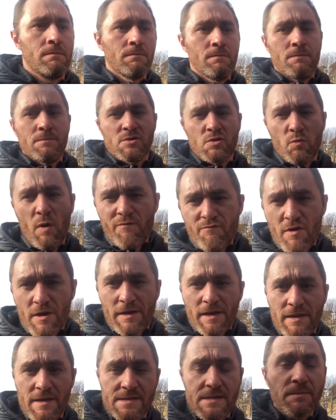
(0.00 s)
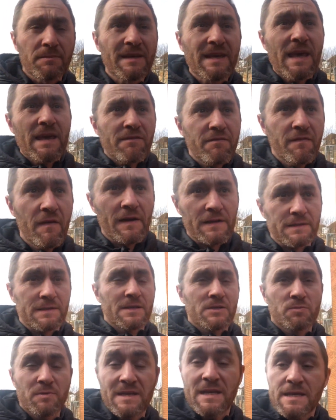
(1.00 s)
So when running, there's some key
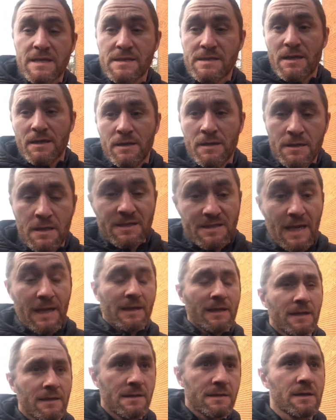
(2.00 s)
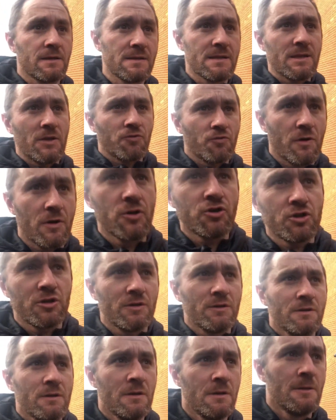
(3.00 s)
factors we need to take into
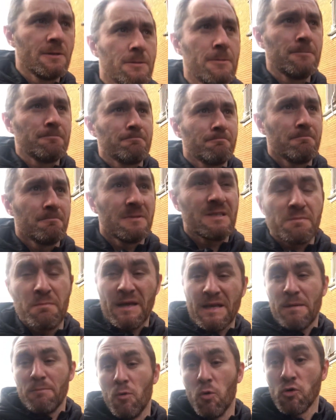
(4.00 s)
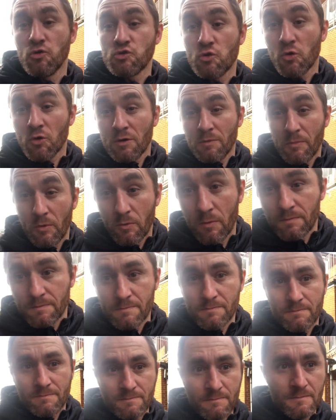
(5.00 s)
consideration to make it more enjoyable,
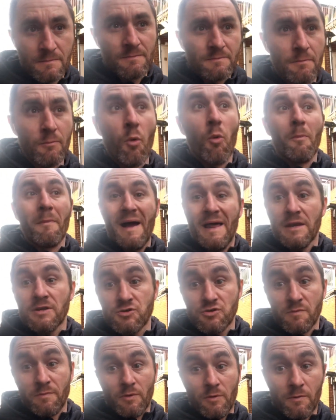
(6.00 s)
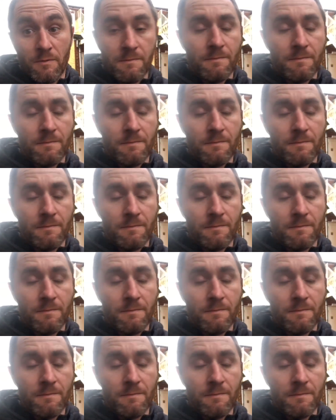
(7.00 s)
more manageable.